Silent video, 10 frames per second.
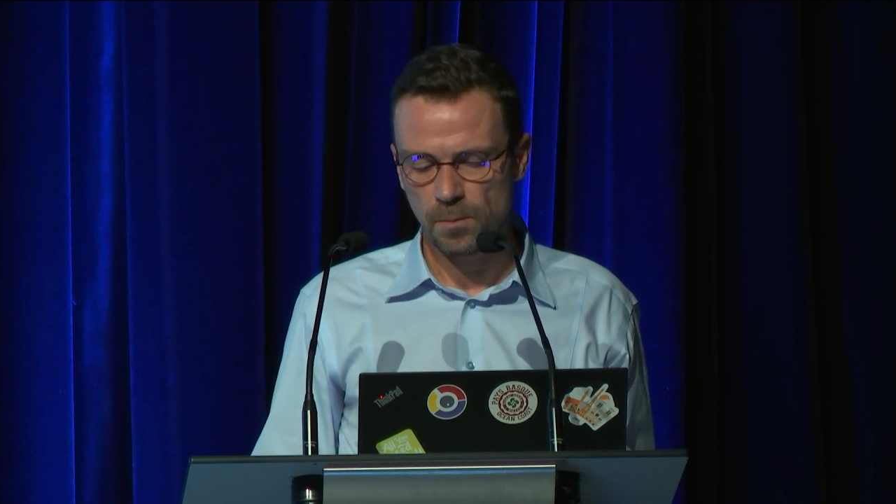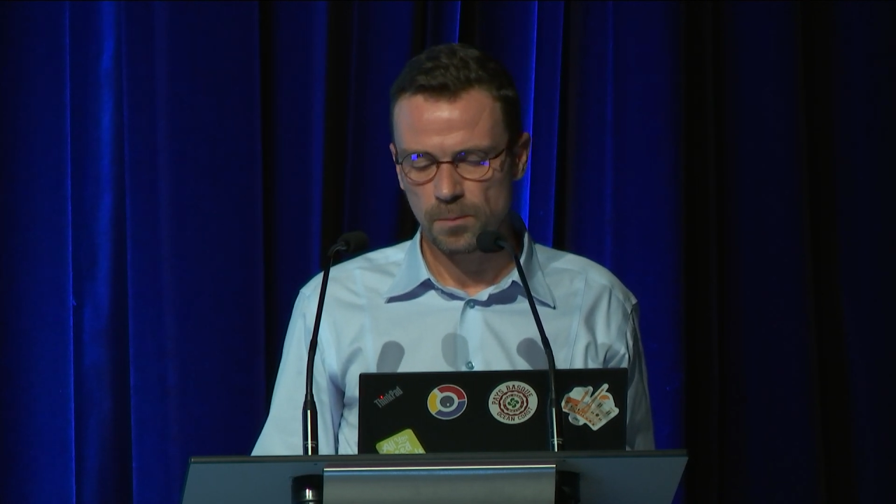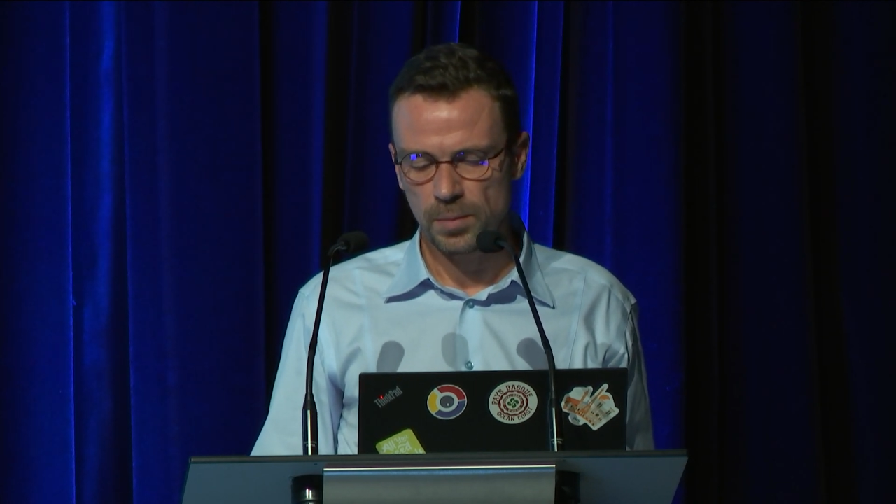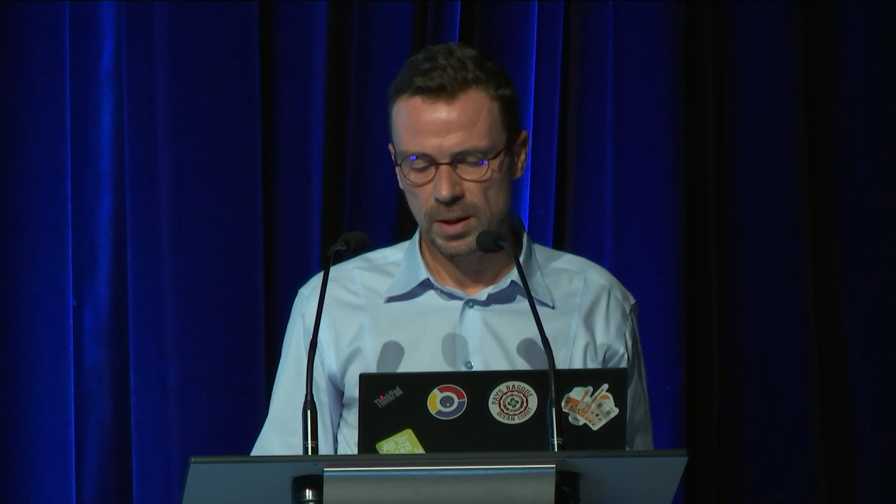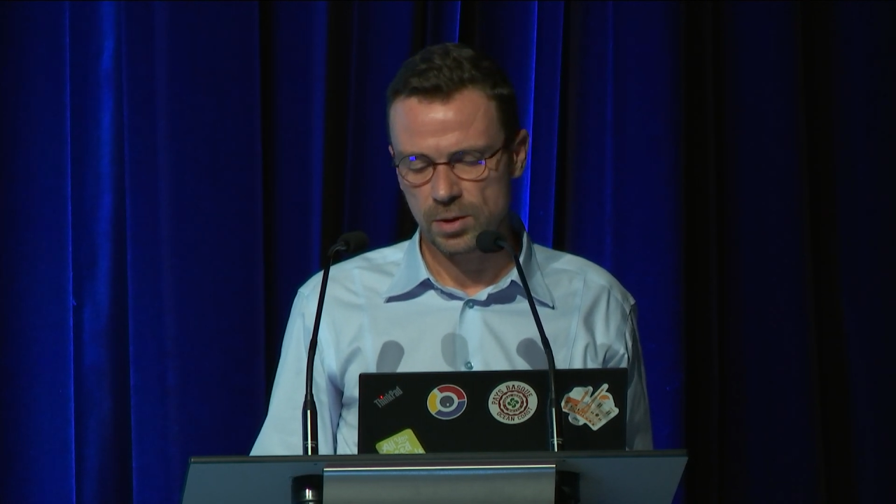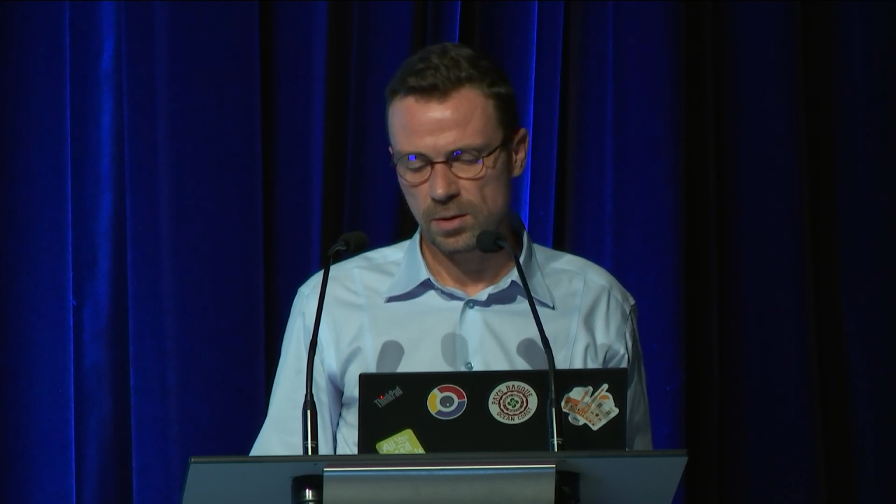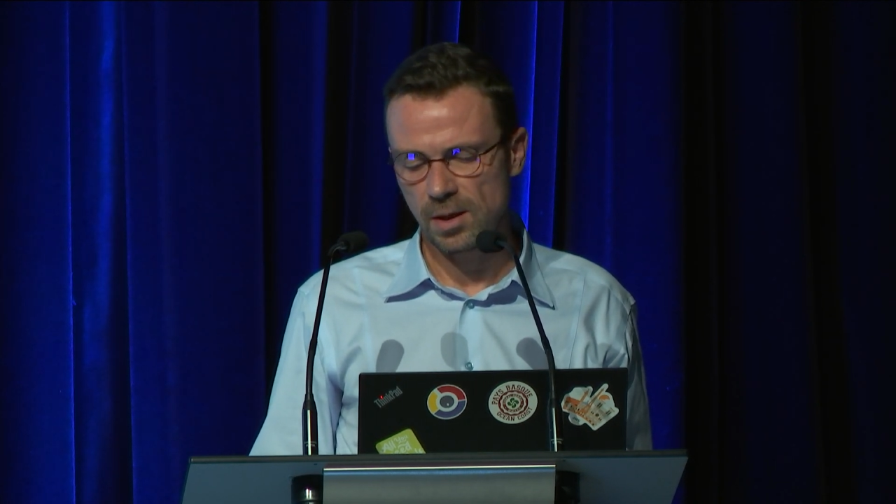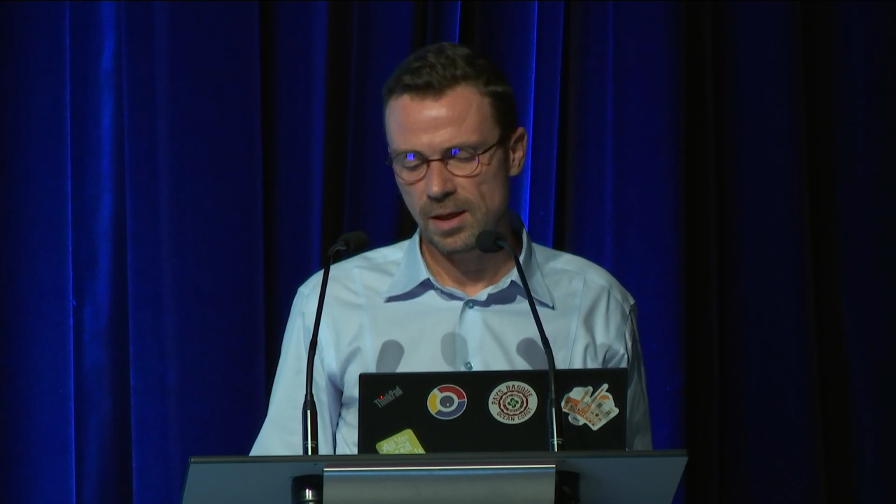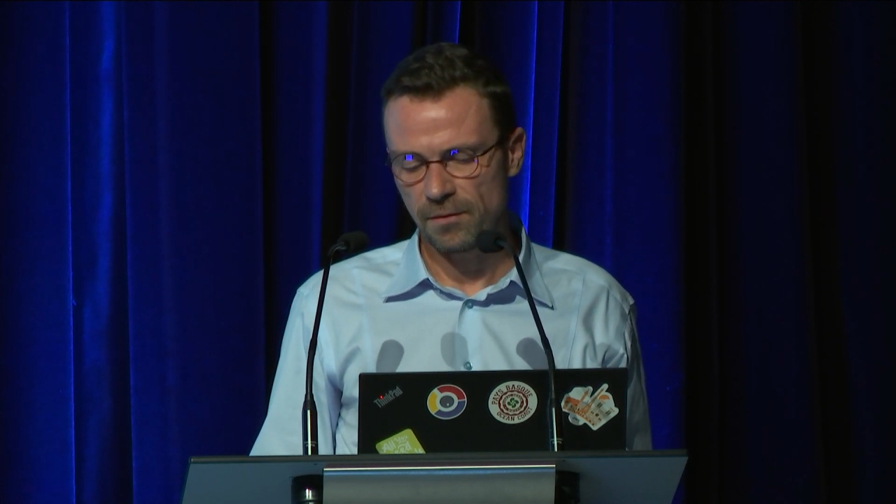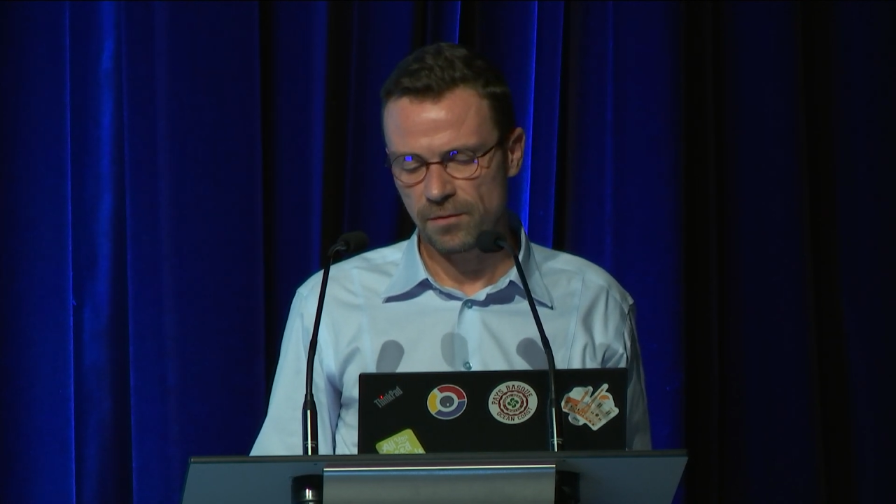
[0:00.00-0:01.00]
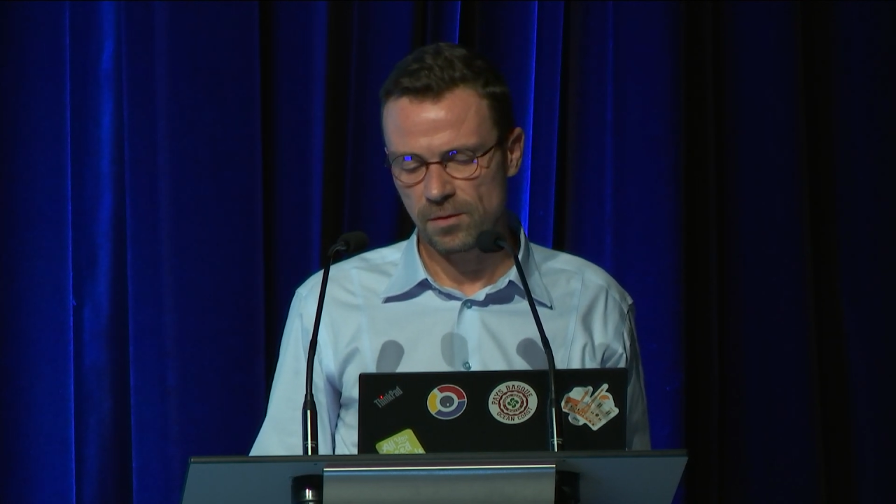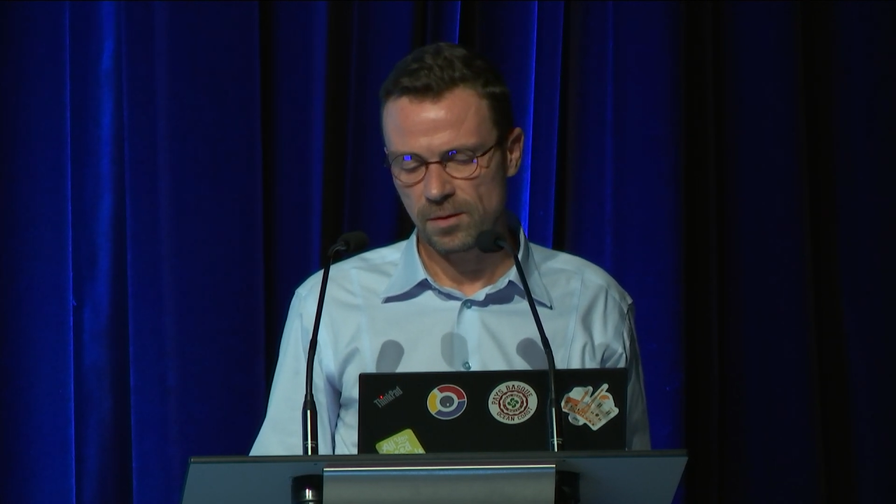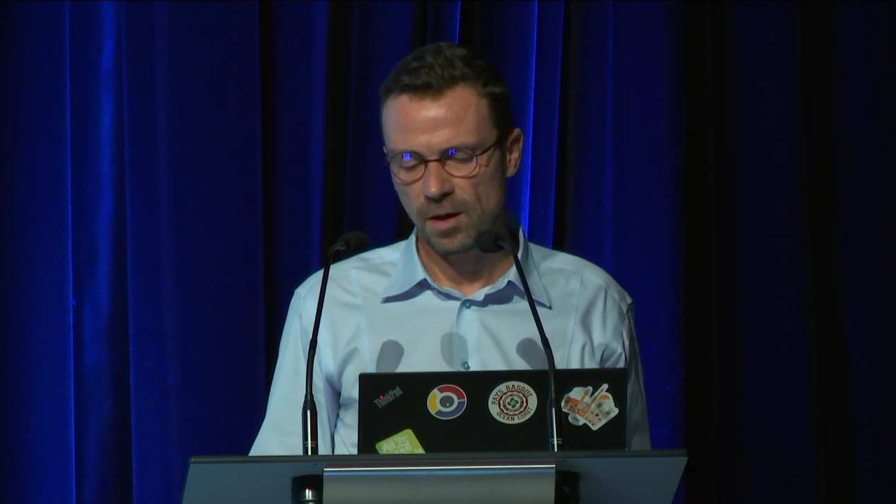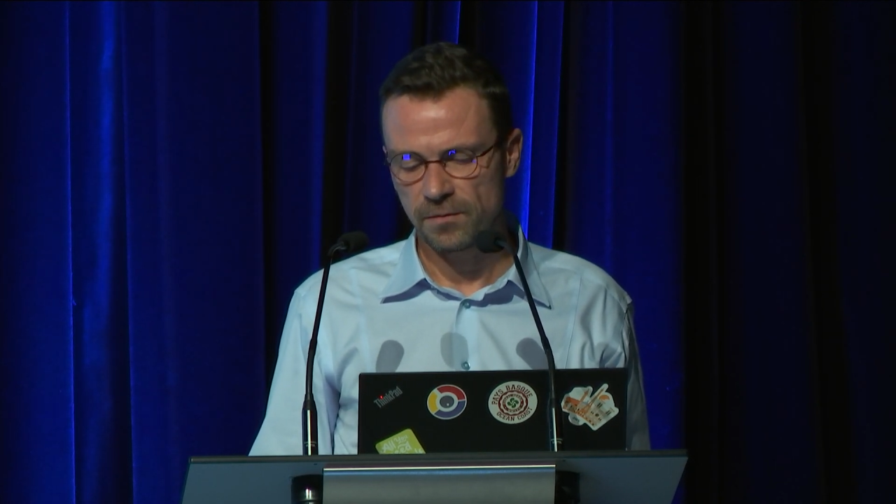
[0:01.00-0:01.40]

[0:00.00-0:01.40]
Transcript: picture level